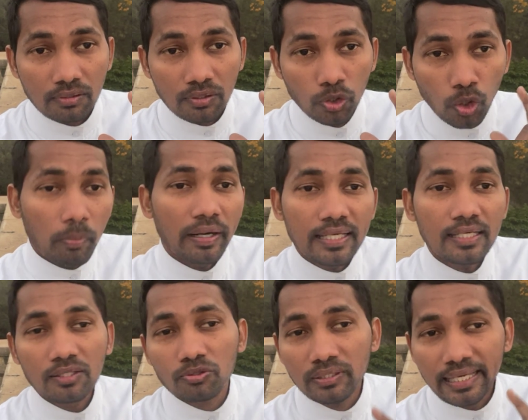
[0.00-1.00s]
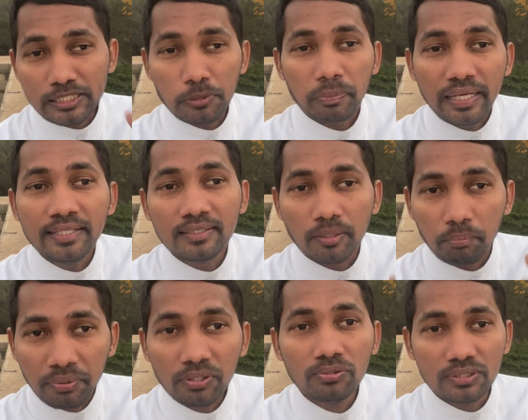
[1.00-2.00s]
nobody could explain the
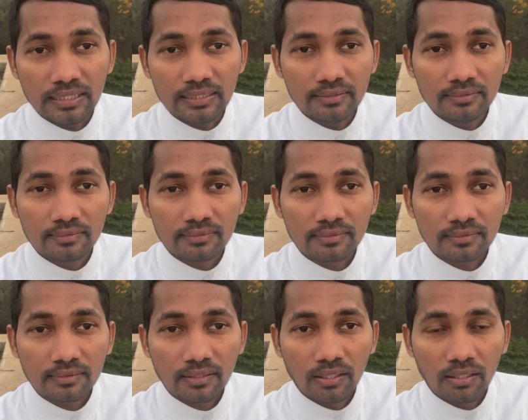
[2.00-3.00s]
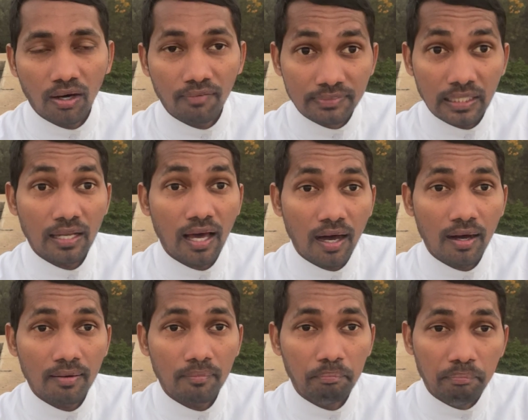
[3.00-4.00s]
beauty of the
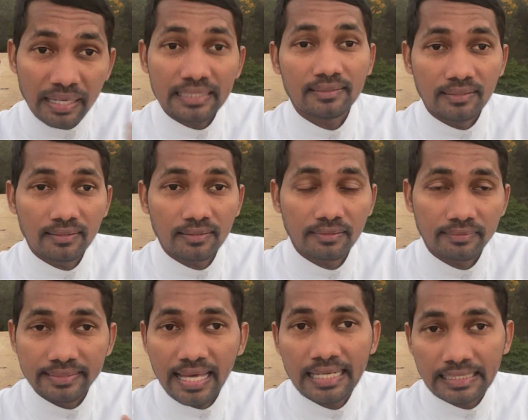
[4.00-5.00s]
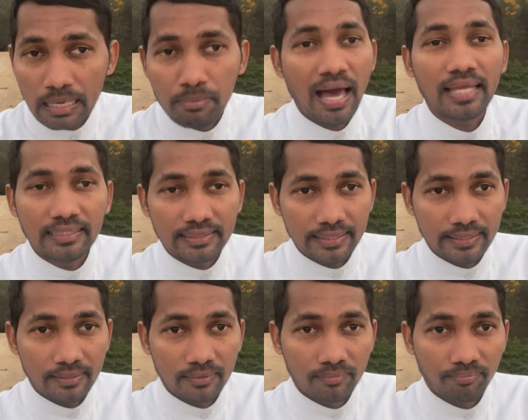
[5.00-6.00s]
law better than Gamaliel.
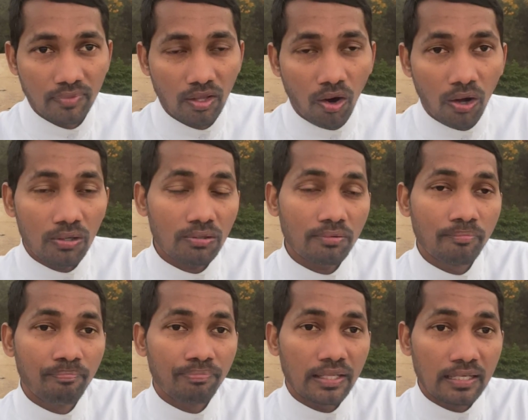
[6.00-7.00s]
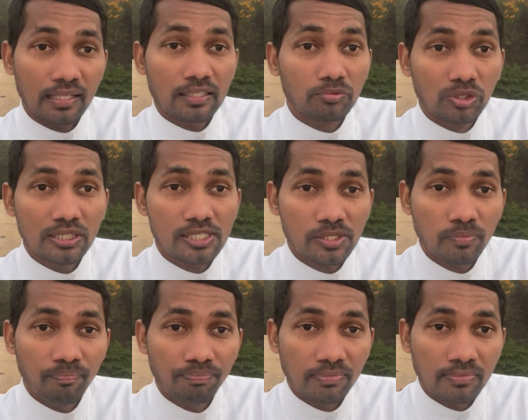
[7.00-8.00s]
Or, in other words,
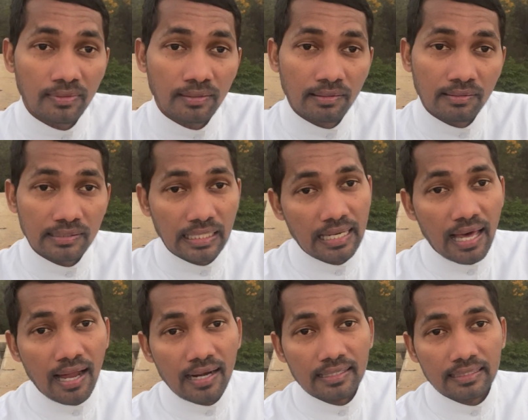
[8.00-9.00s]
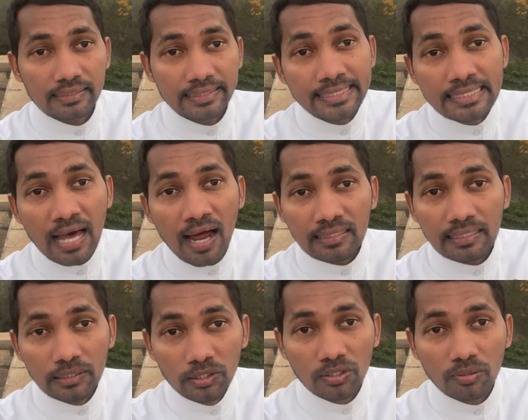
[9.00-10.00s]
the law did not
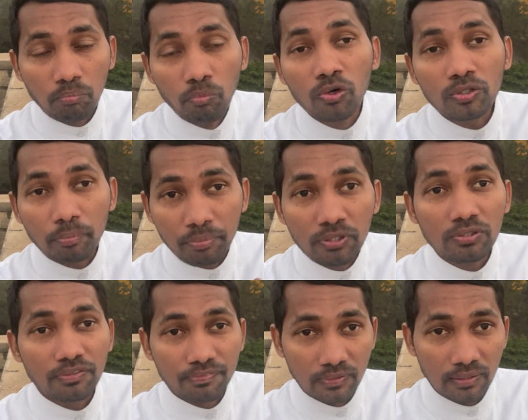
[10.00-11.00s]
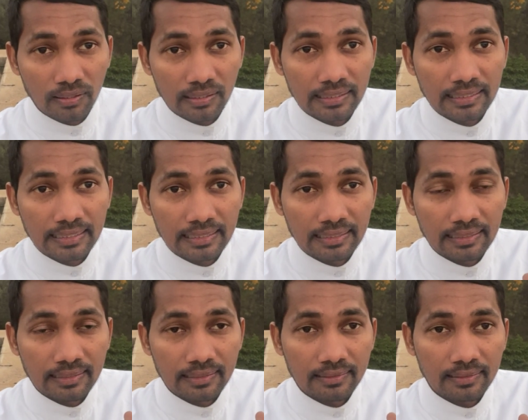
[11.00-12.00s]
look more beautiful
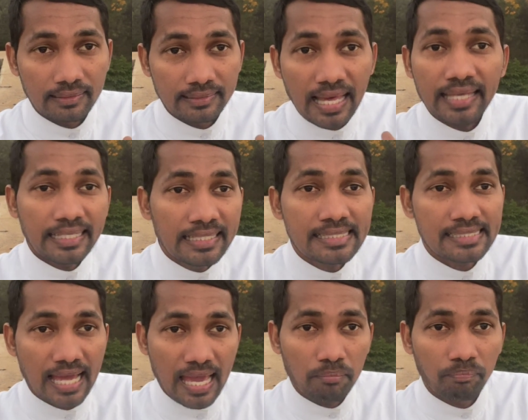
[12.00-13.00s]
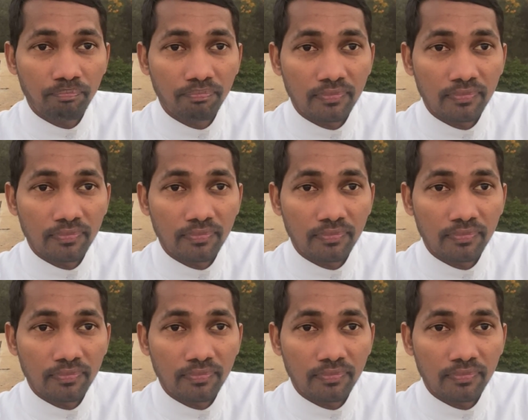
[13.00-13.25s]
than any time